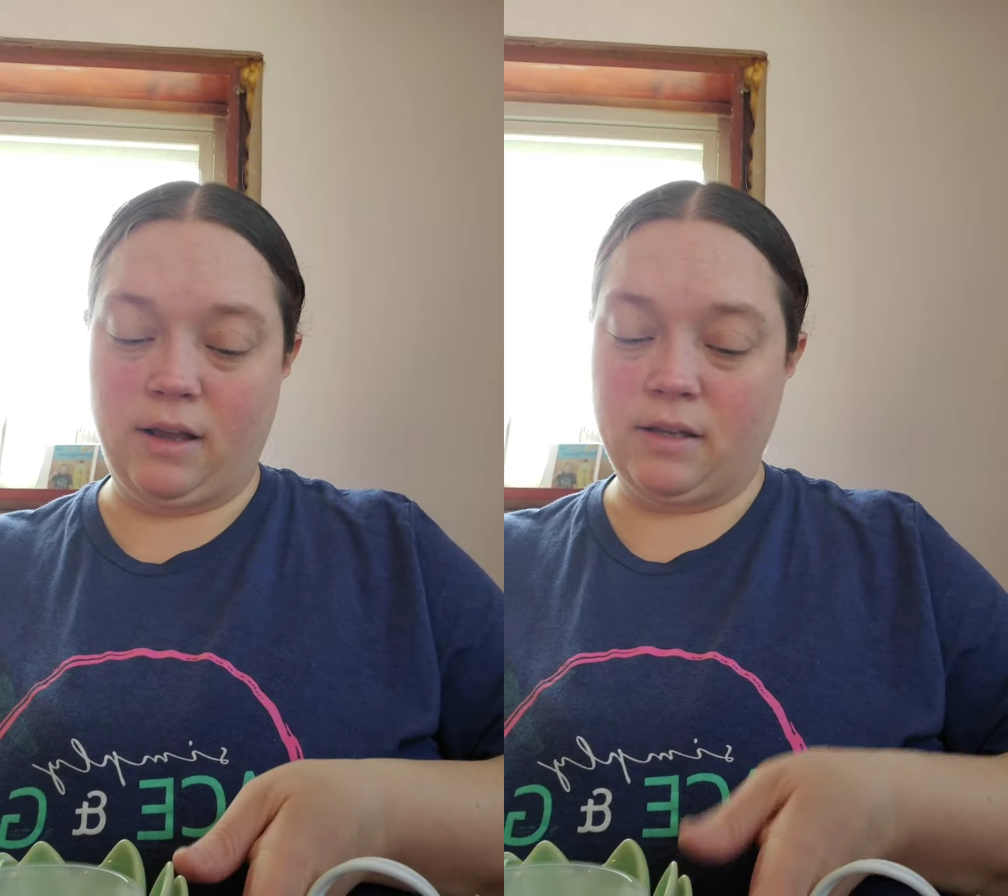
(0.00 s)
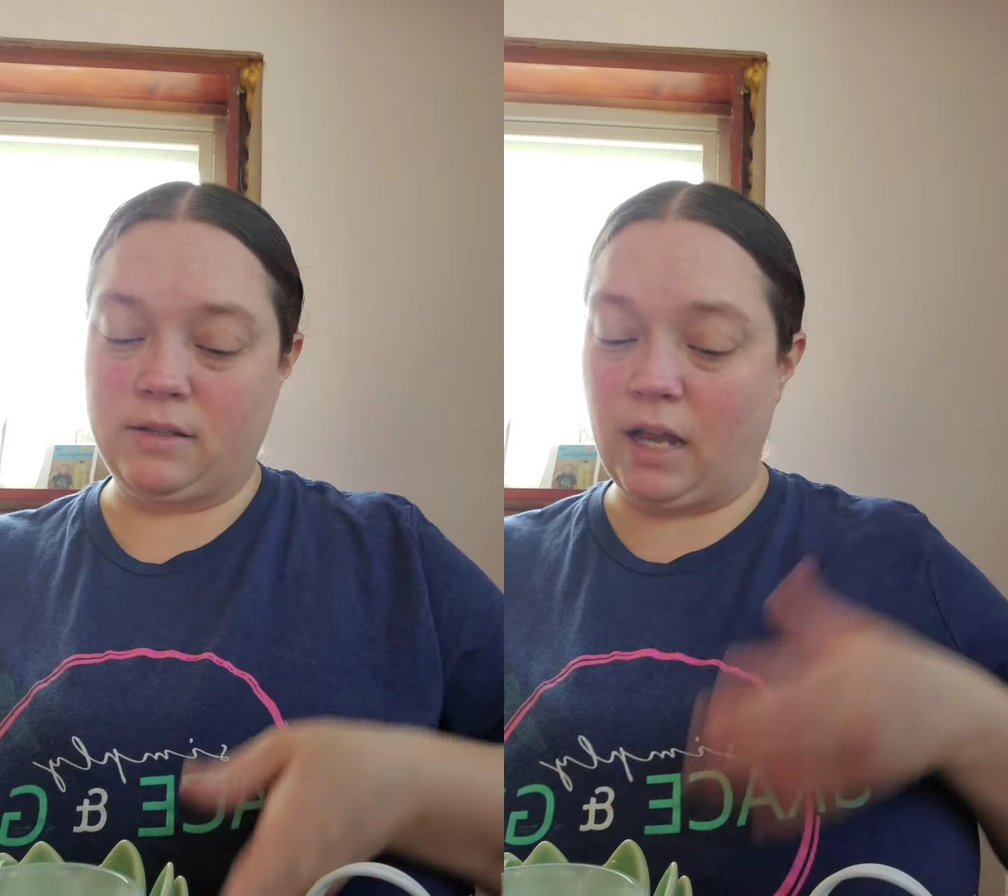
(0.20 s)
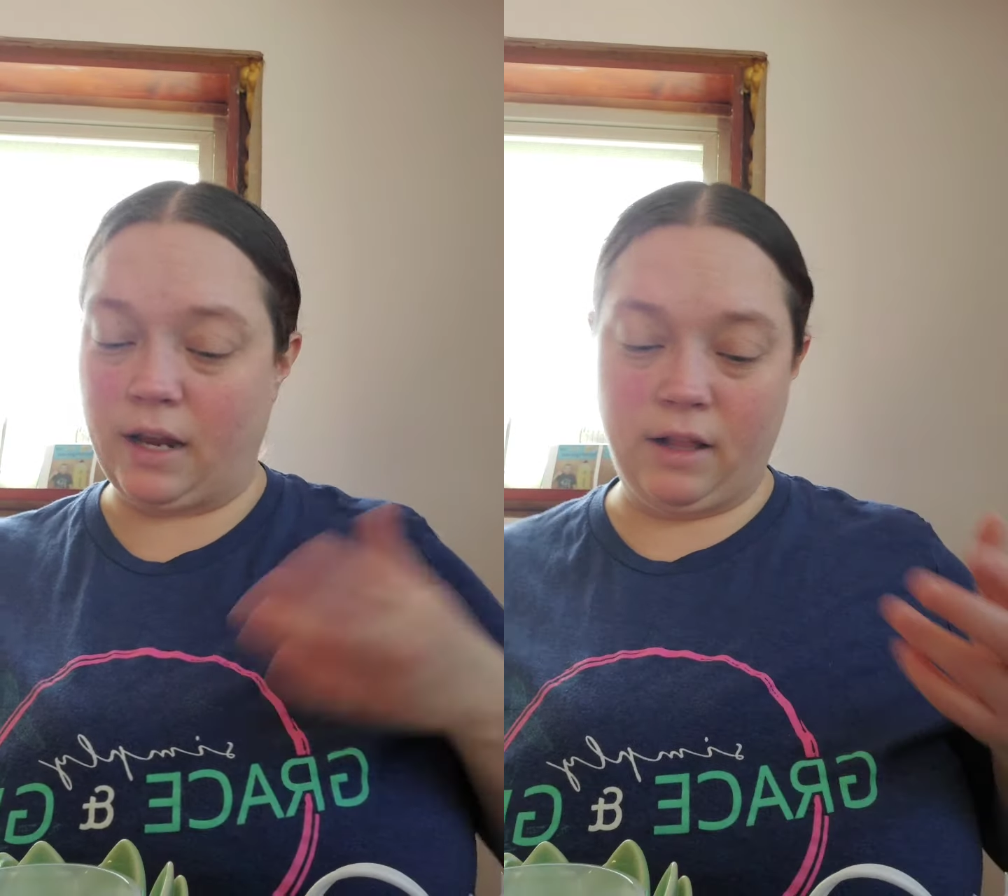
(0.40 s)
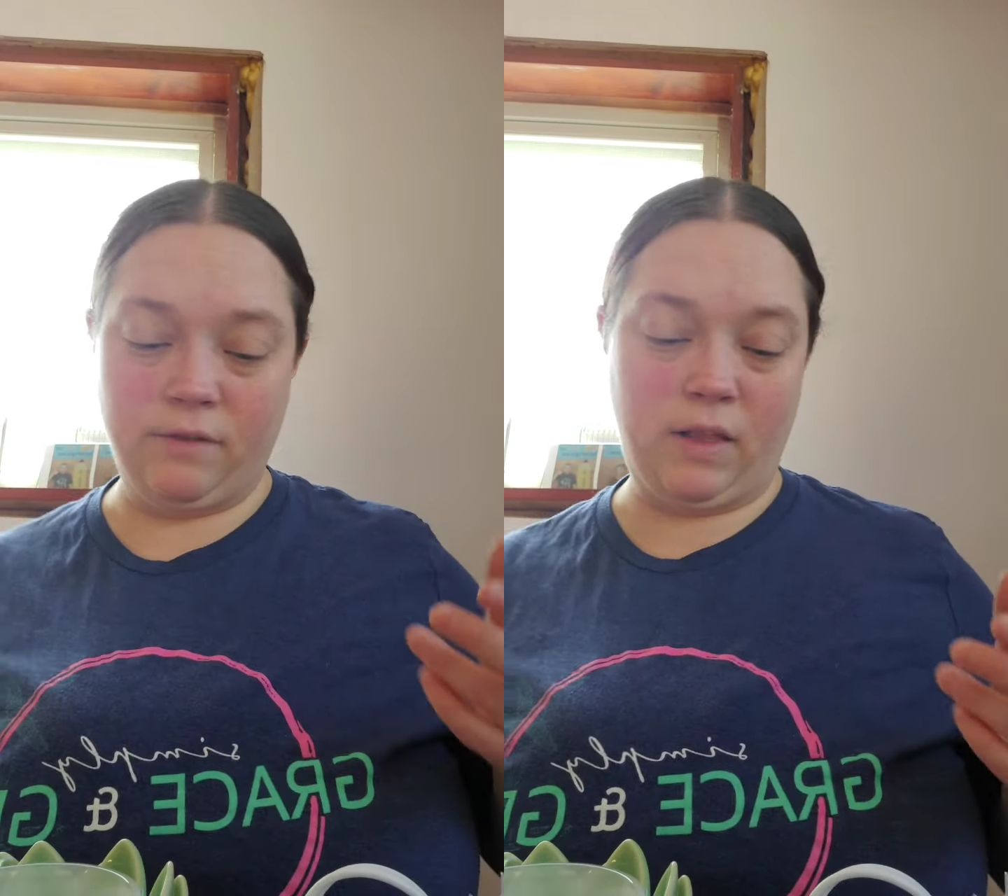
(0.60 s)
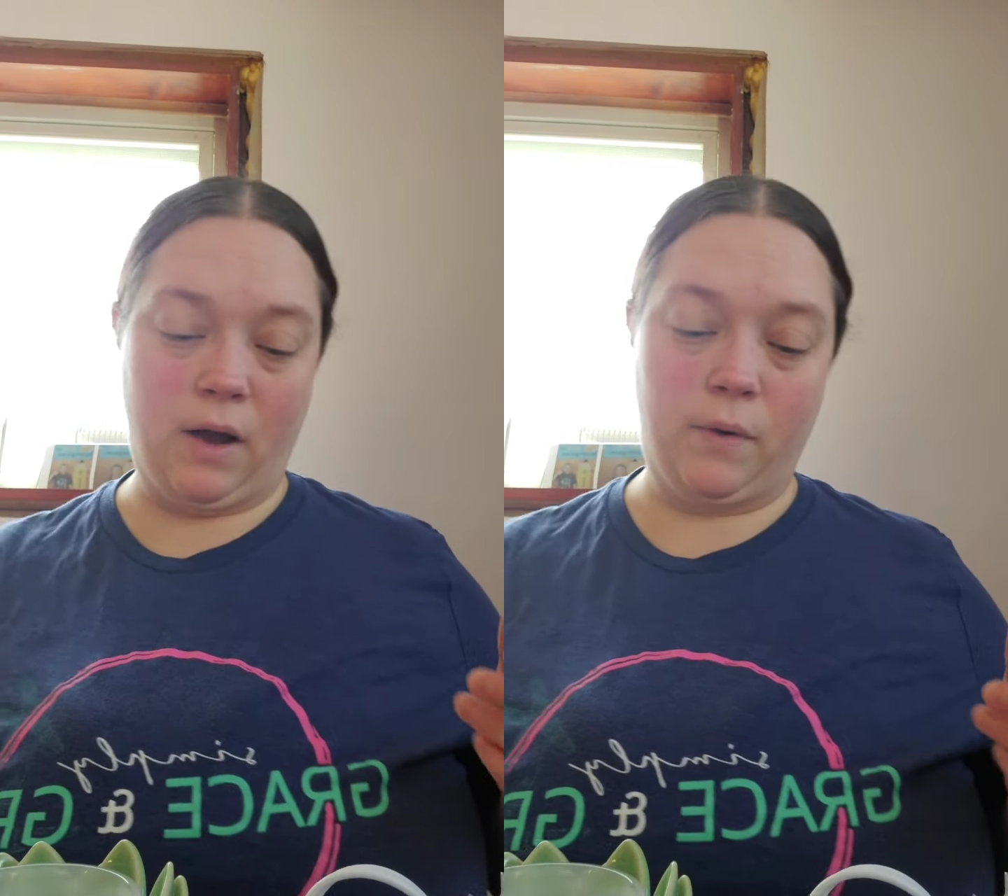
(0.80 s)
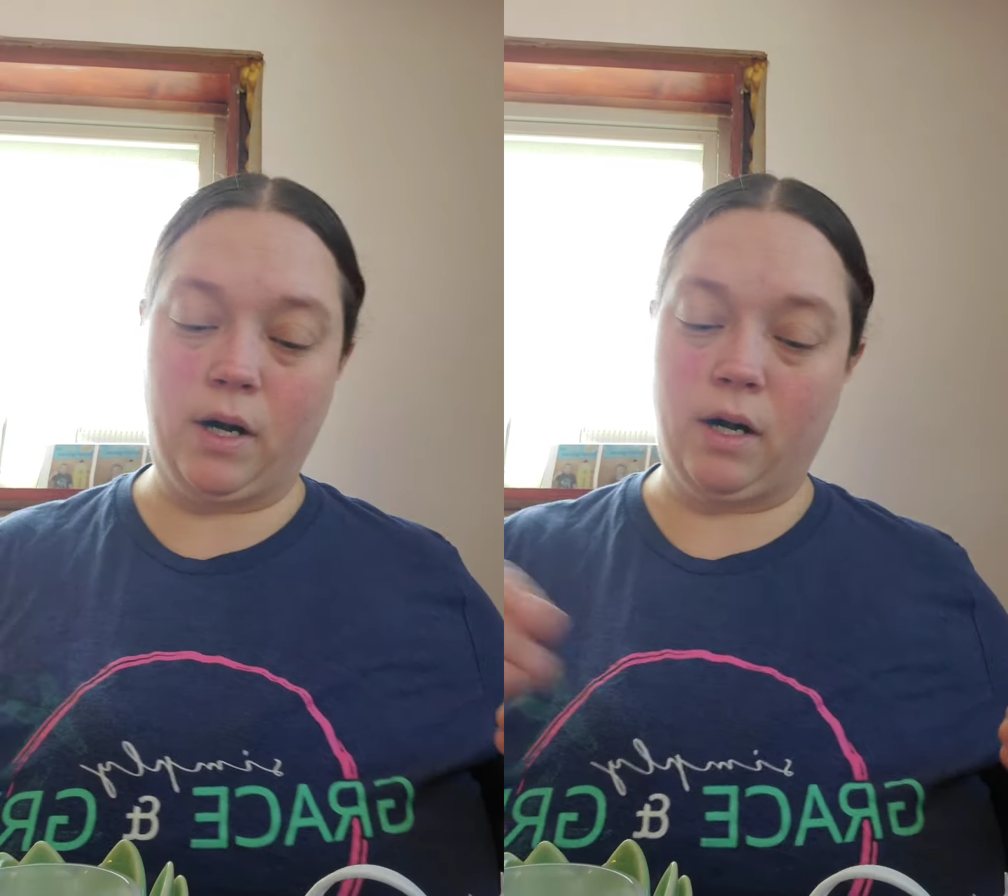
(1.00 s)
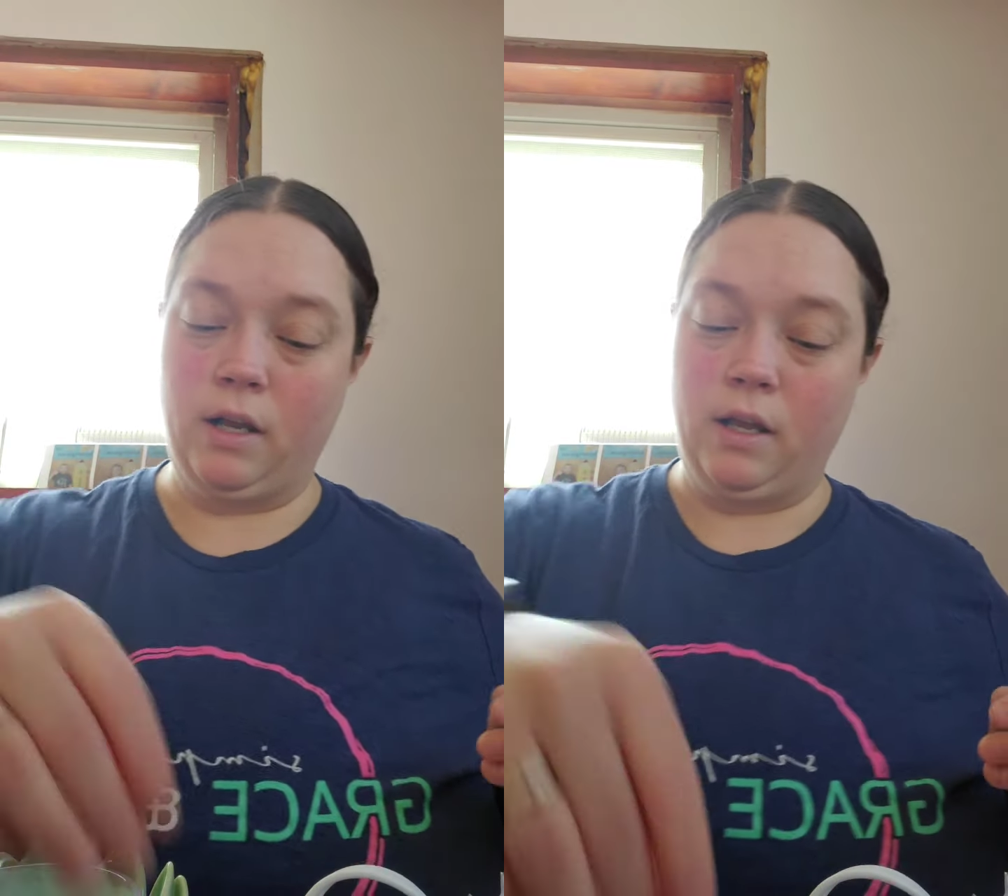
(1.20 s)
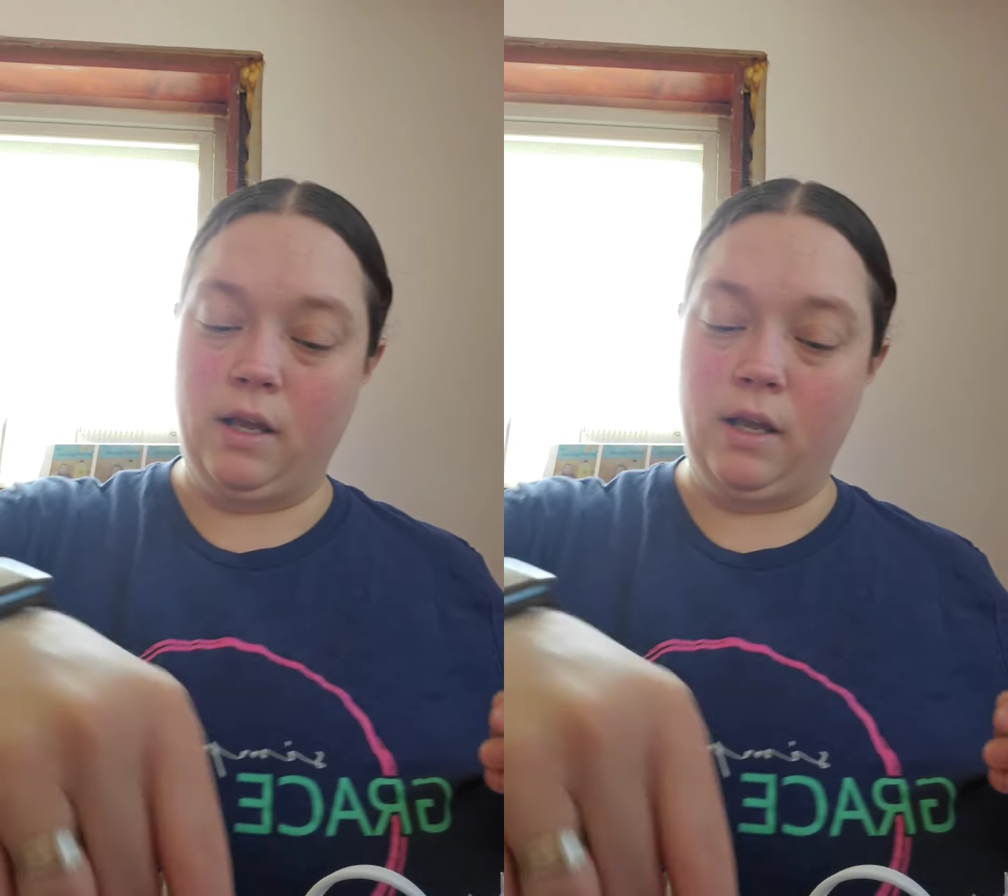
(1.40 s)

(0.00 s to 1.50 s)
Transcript: succulent flower,